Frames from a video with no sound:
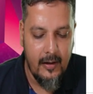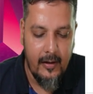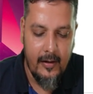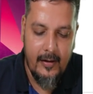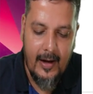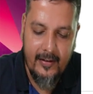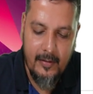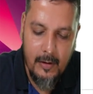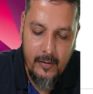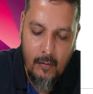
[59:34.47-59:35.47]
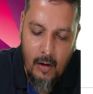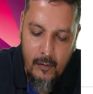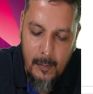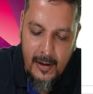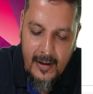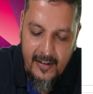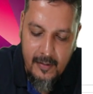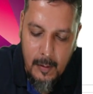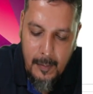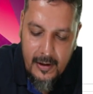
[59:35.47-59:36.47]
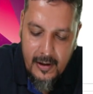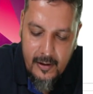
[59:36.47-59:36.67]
taxable. So what will be the taxable part here?